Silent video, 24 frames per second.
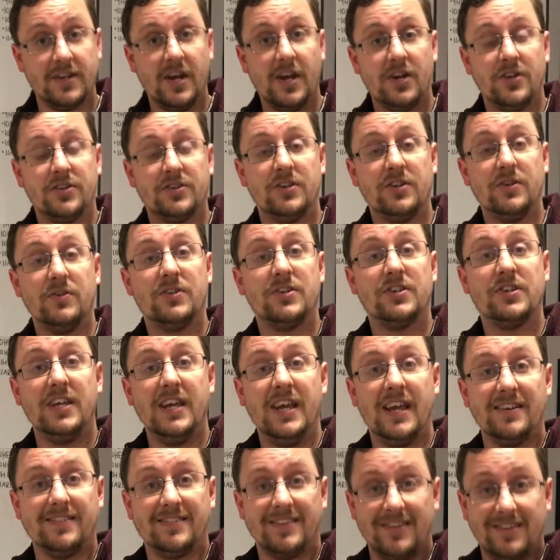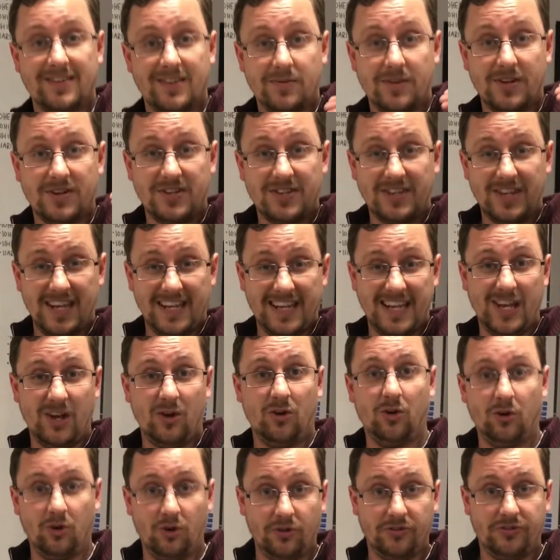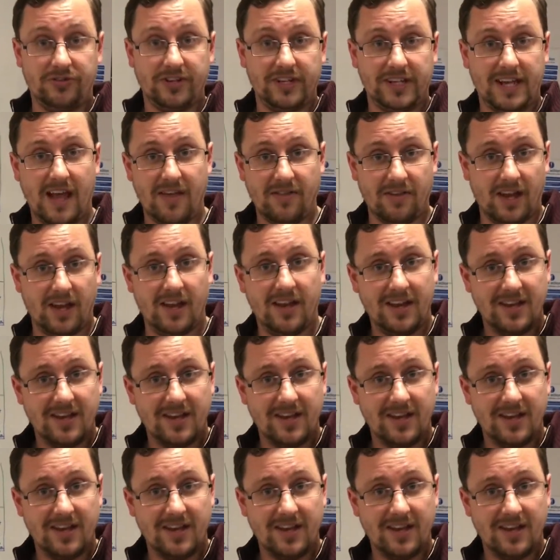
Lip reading: So you see it as though you're seeing it all together.